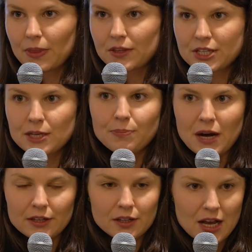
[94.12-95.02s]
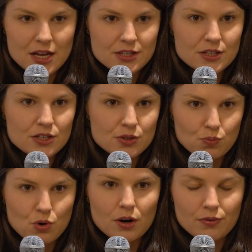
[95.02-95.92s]
deep analysis
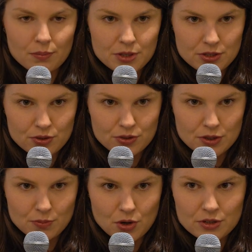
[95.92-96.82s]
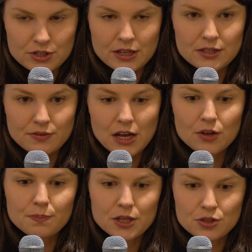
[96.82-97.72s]
work from Institute to Democracy and
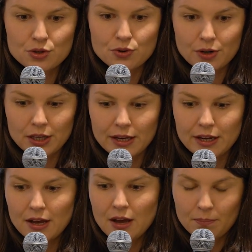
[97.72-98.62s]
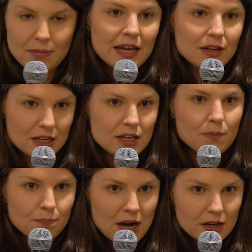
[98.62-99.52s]
Development to really make
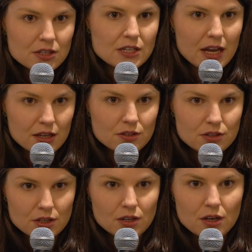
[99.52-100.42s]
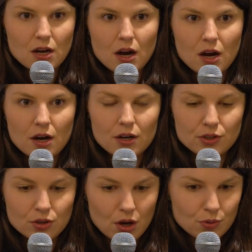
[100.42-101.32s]
impact and,
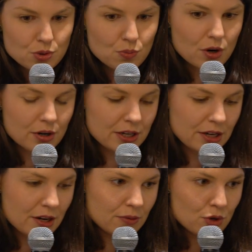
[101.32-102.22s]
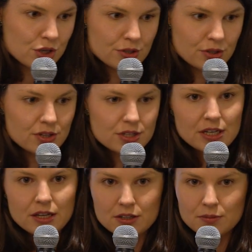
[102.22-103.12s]
to work here in Washington,
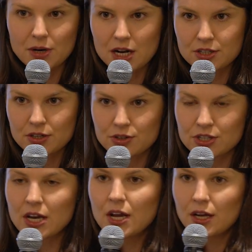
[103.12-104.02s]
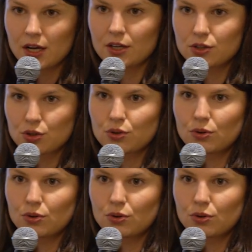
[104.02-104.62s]
D.C. and in Brussels to